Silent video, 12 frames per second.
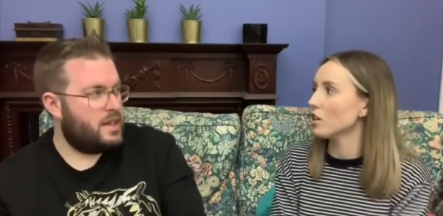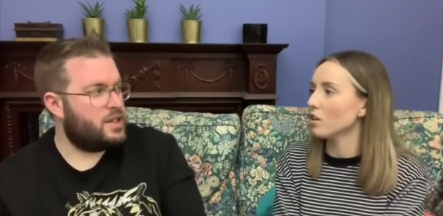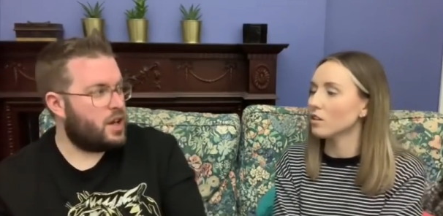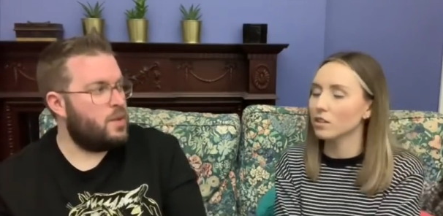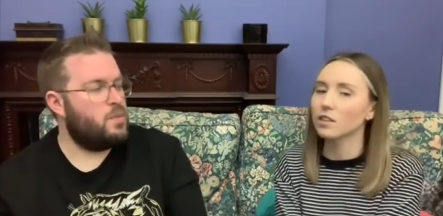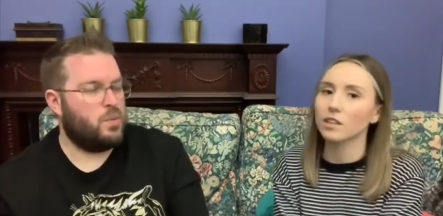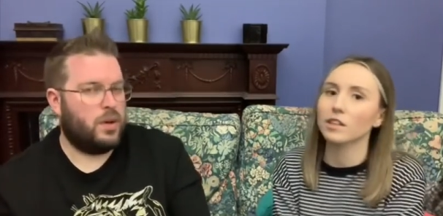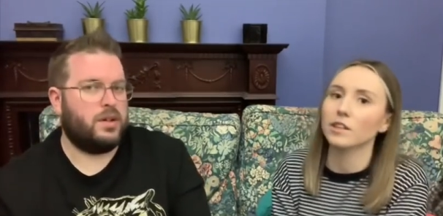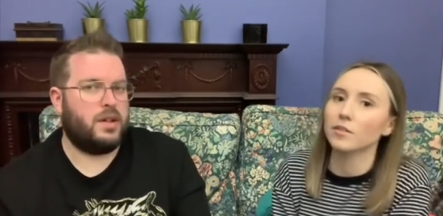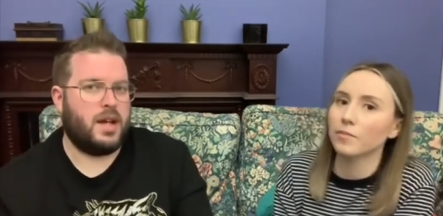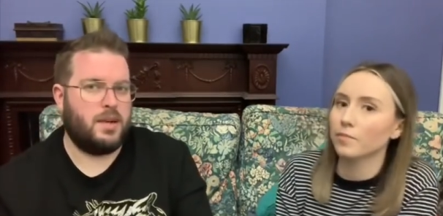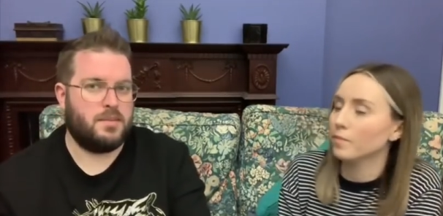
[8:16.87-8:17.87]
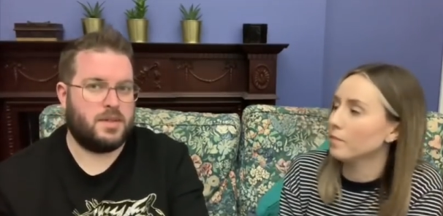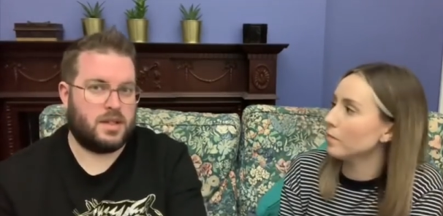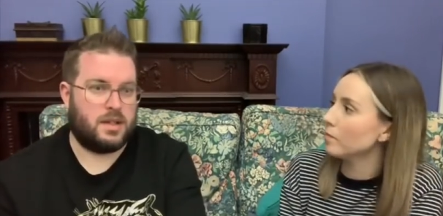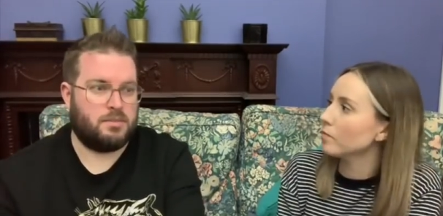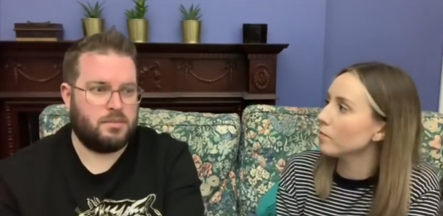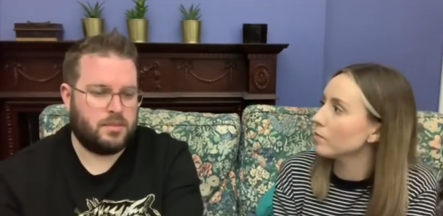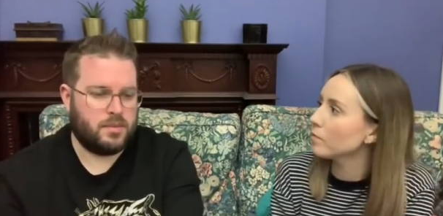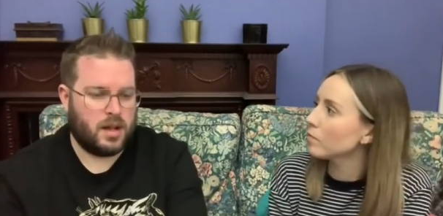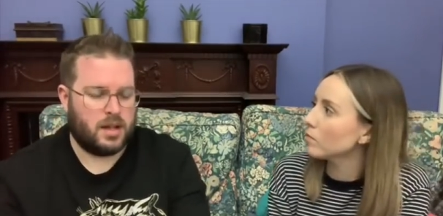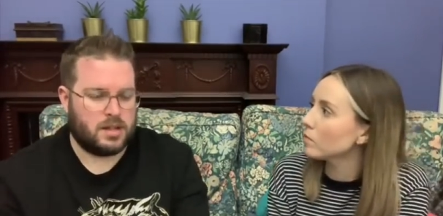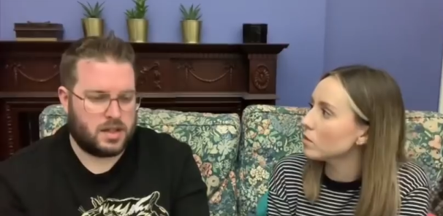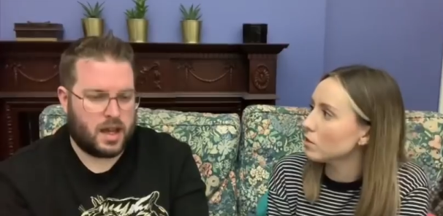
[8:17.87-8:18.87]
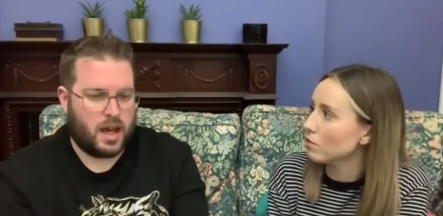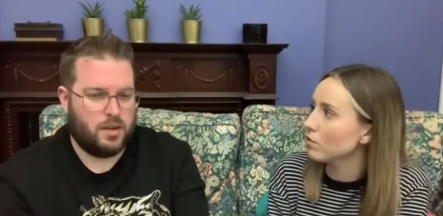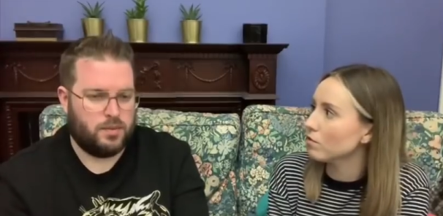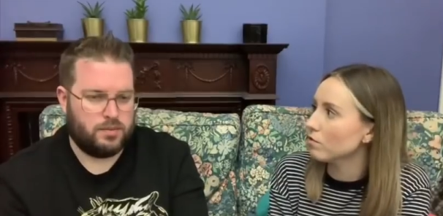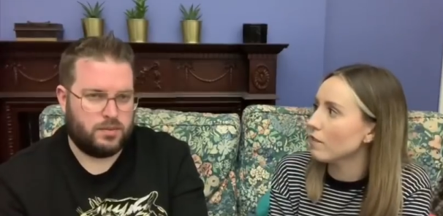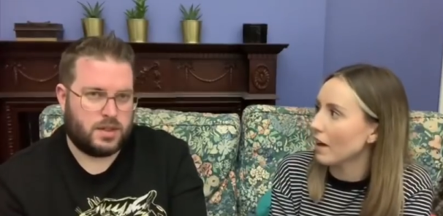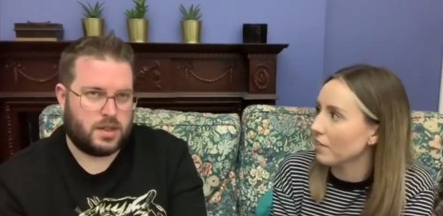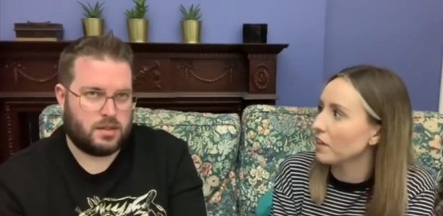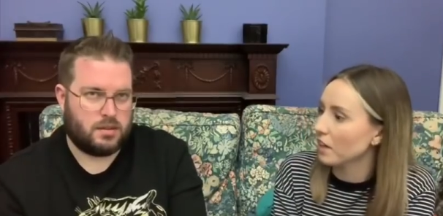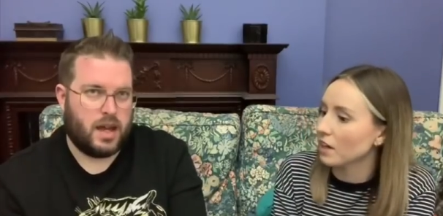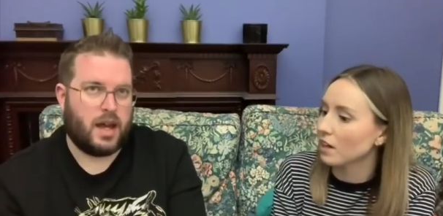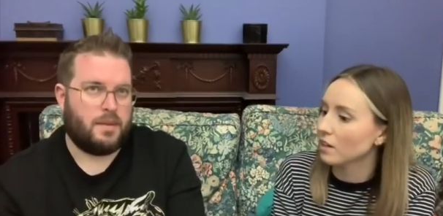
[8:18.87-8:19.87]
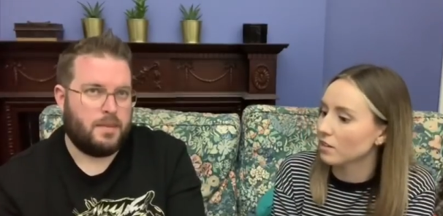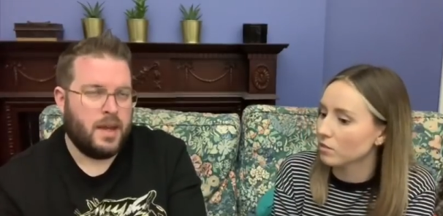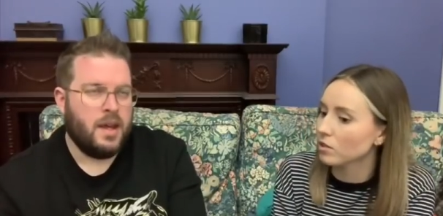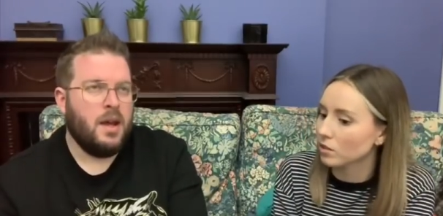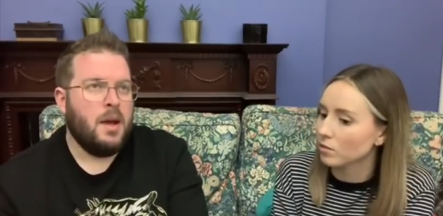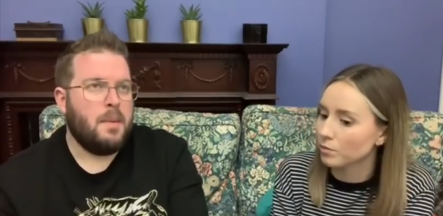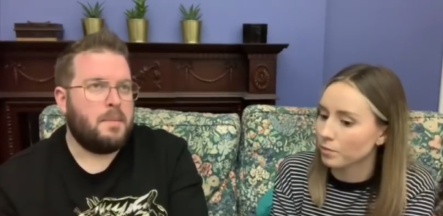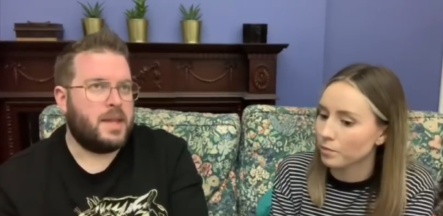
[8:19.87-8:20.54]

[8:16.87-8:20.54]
Speaker 1: don't want him to get find the killer. Yeah.